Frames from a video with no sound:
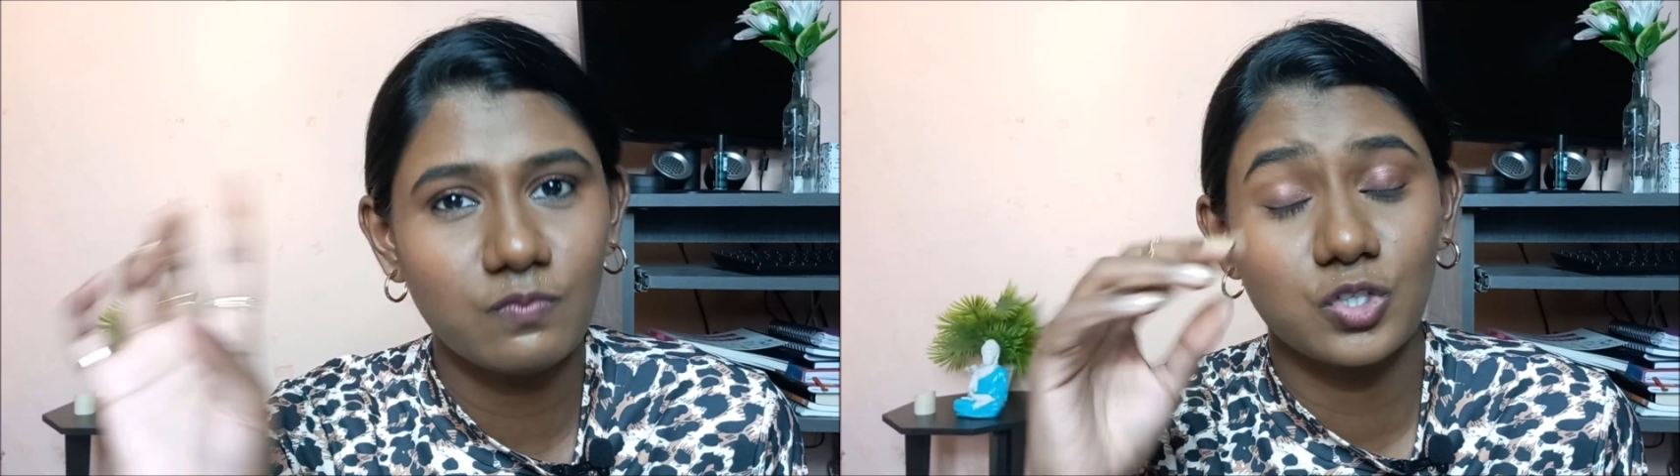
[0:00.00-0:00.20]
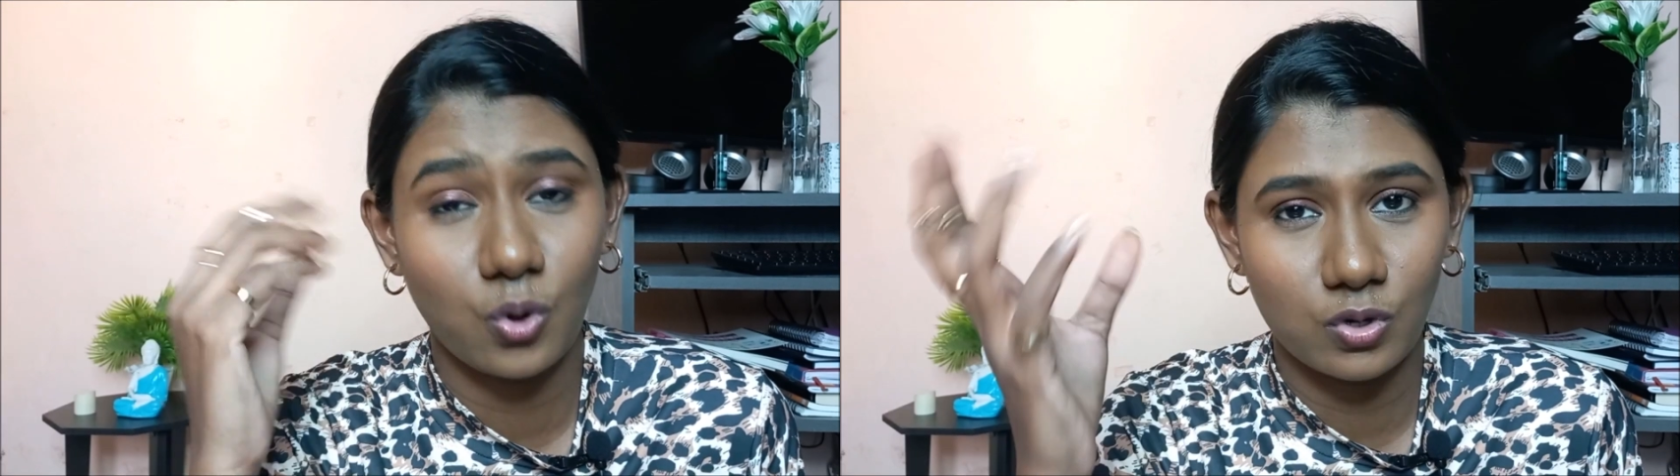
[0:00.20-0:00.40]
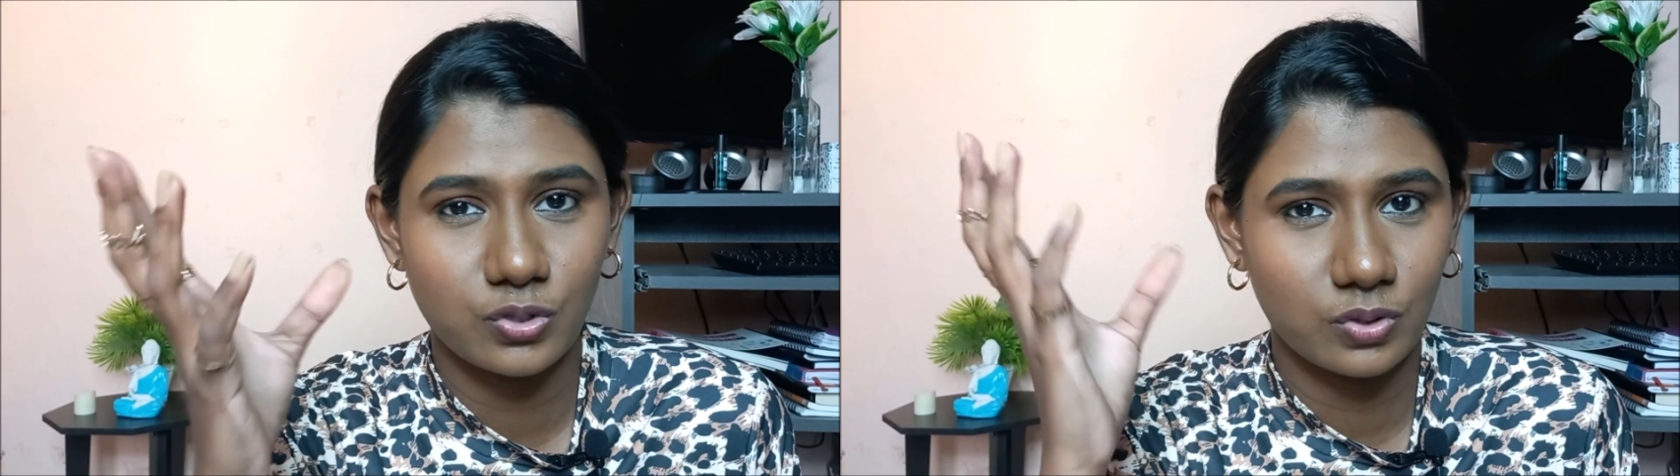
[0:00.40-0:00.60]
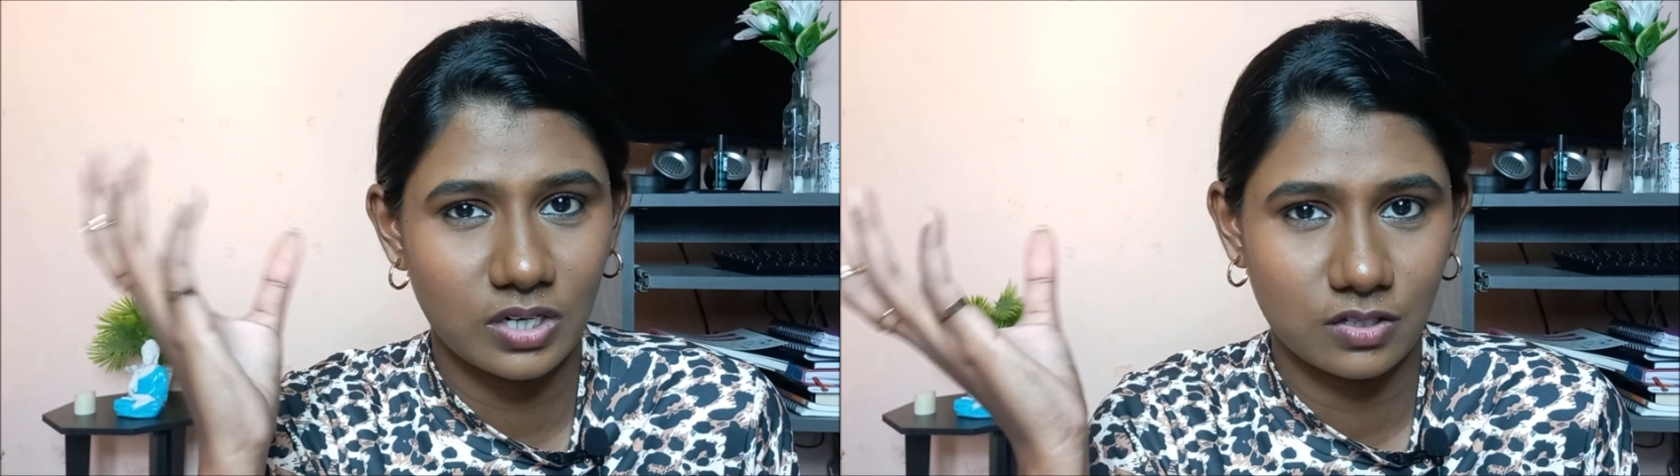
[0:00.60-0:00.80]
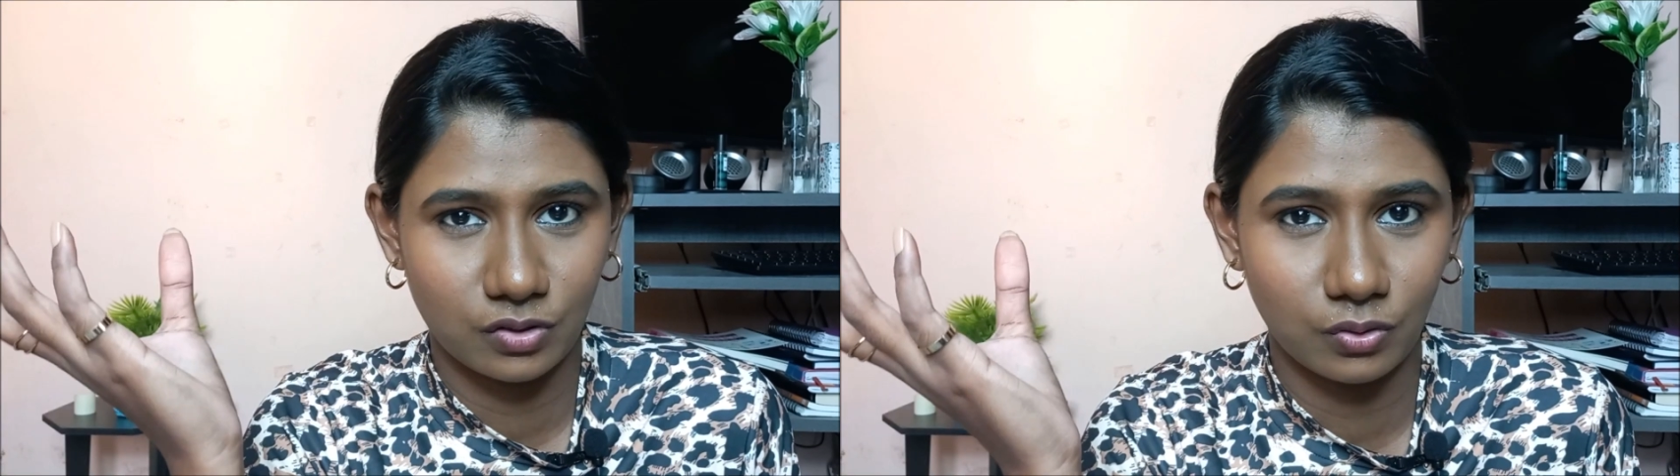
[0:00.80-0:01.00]
which also
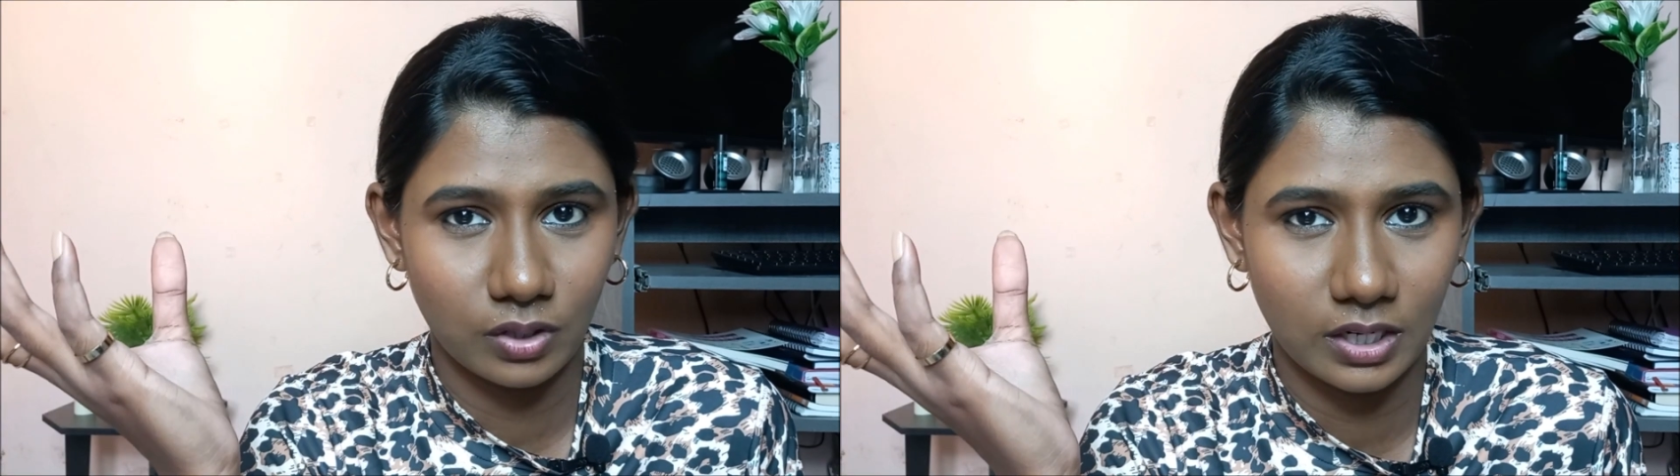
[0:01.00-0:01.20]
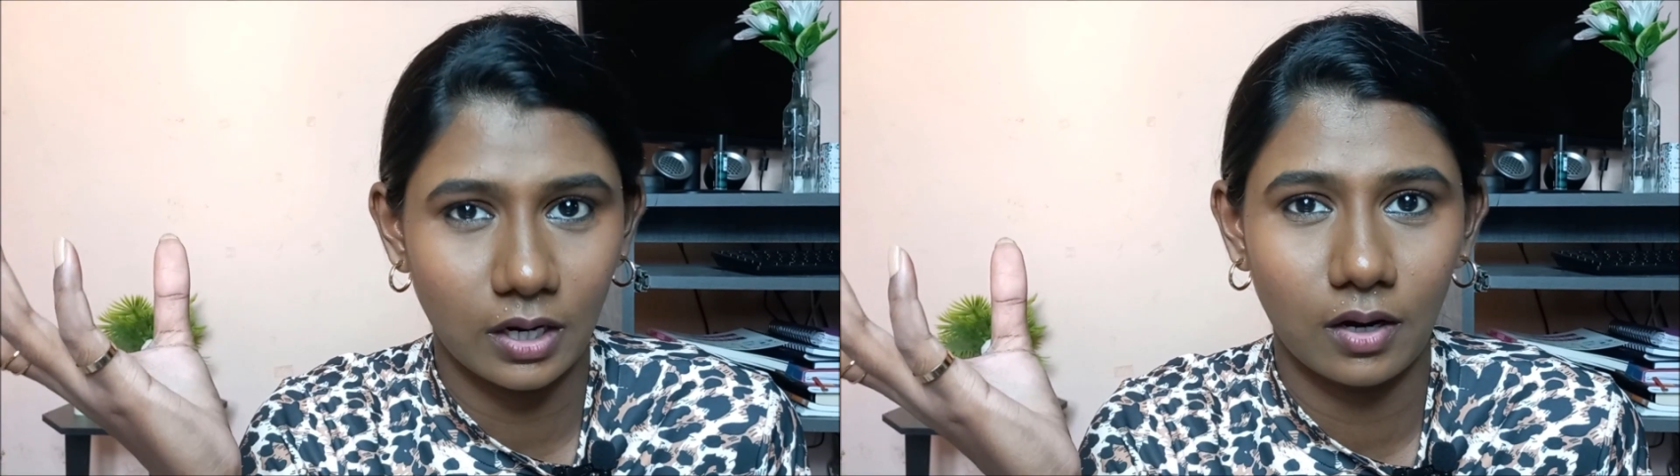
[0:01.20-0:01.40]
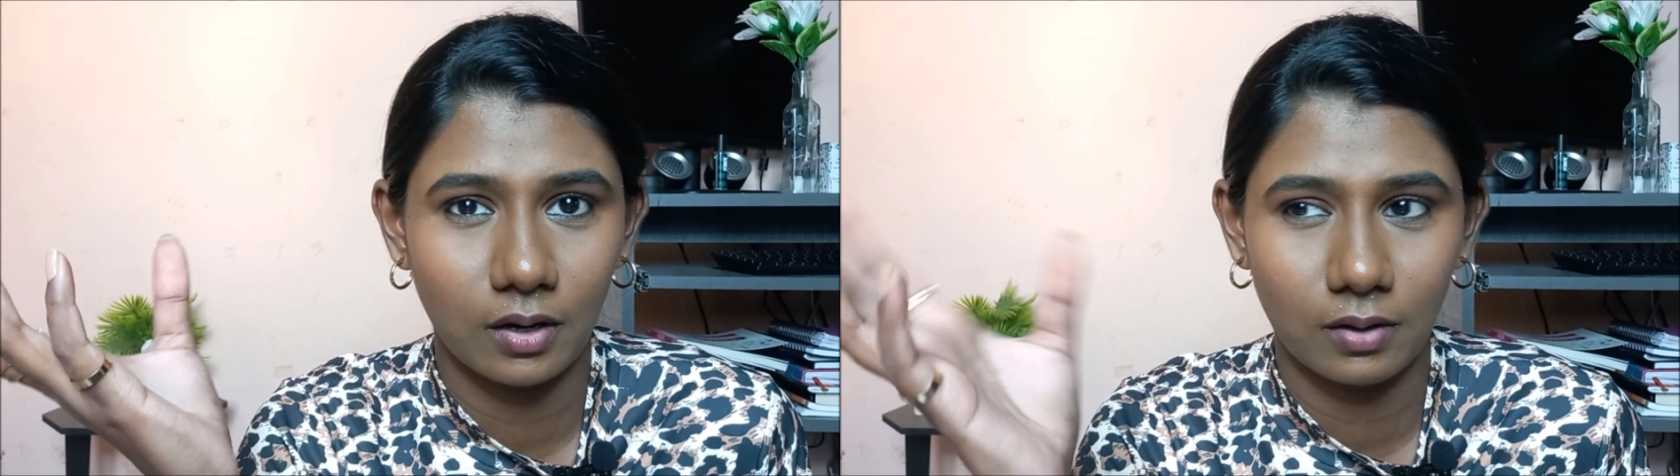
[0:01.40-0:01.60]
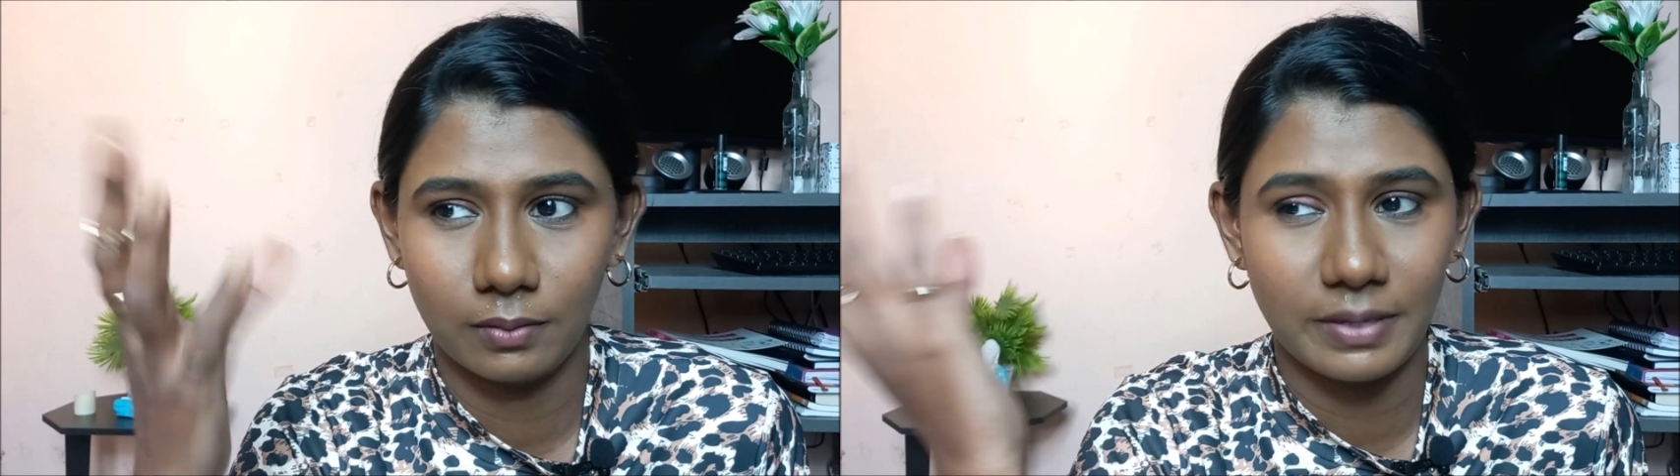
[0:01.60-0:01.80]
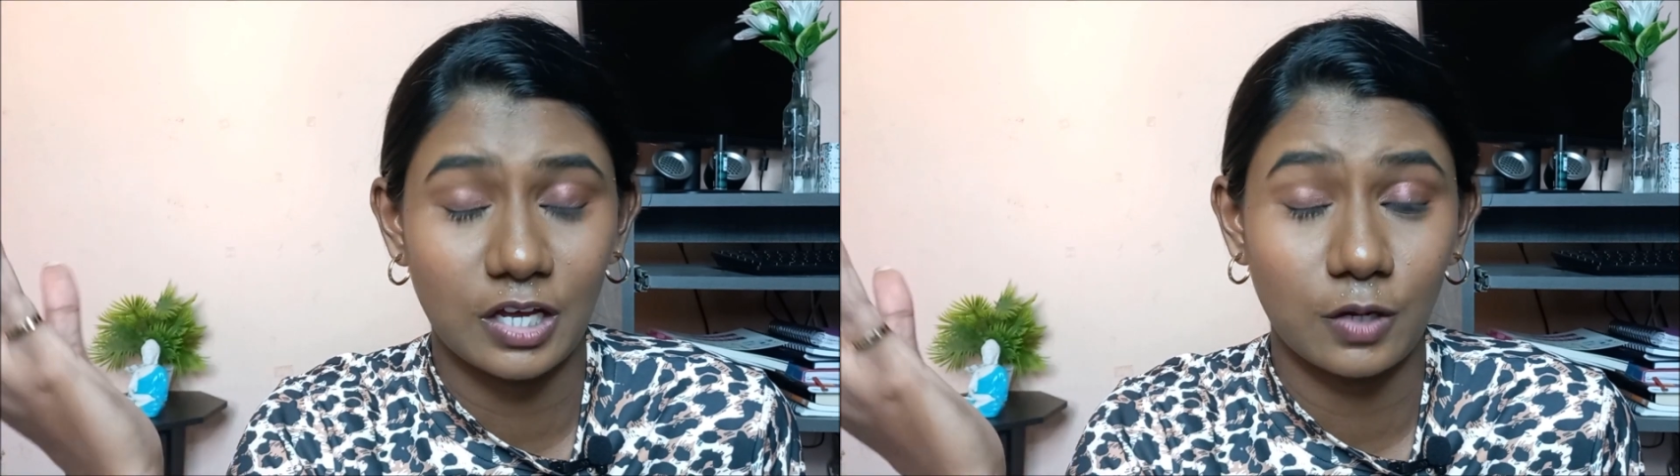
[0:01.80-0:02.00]
does good
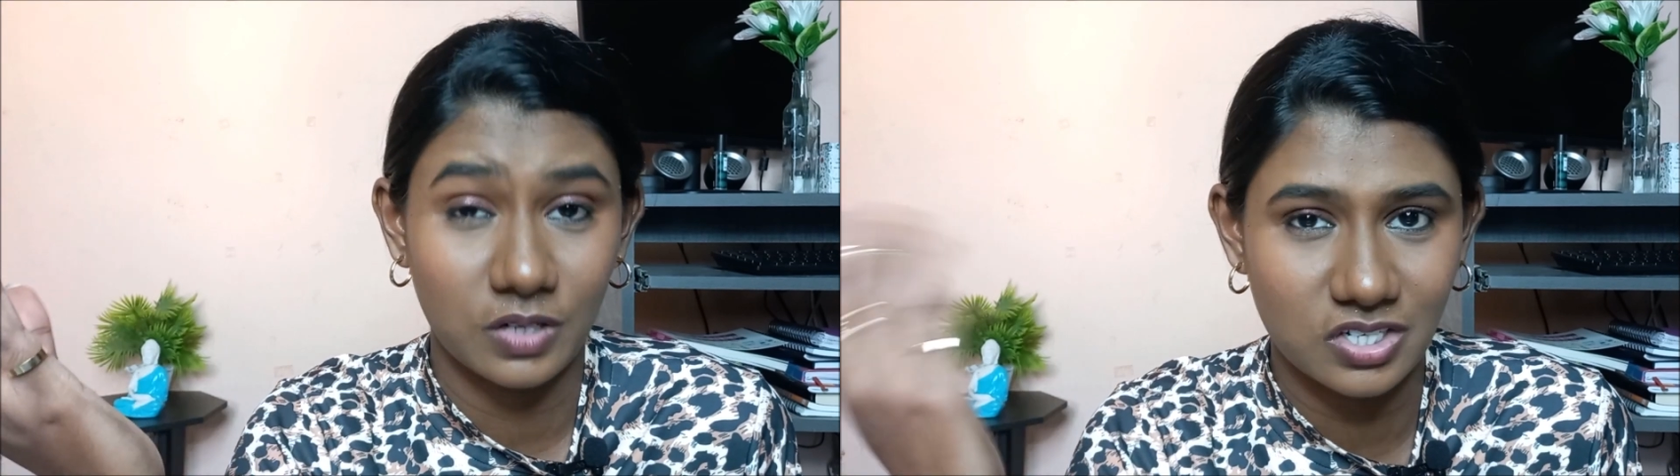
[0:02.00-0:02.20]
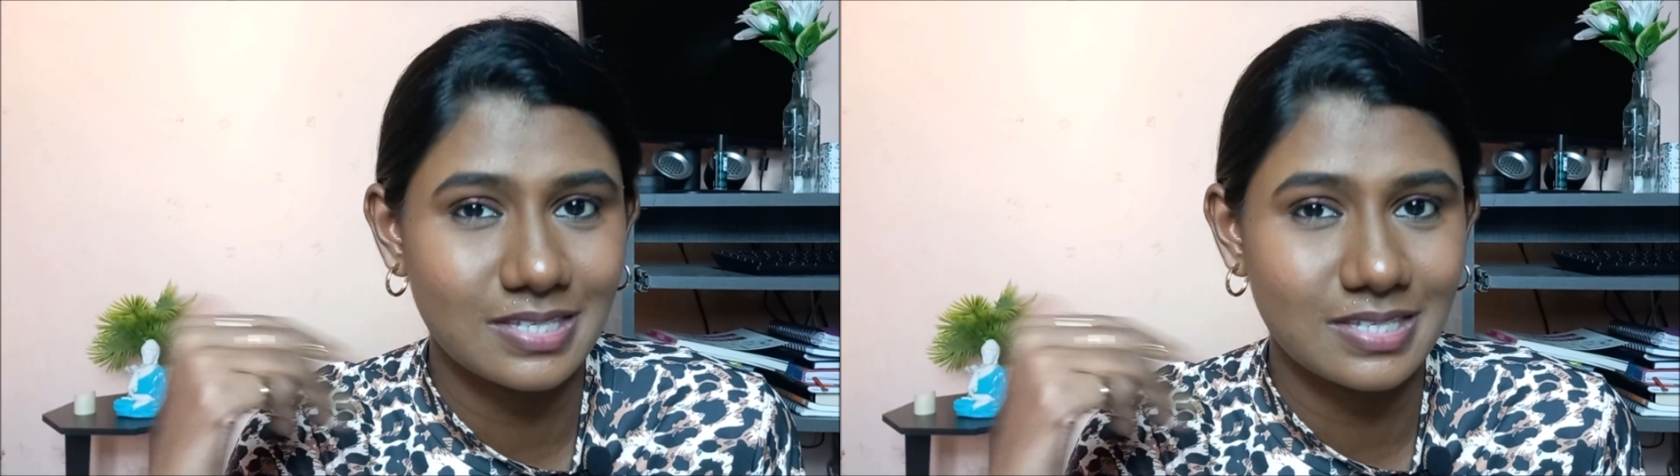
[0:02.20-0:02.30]
makeup brushes.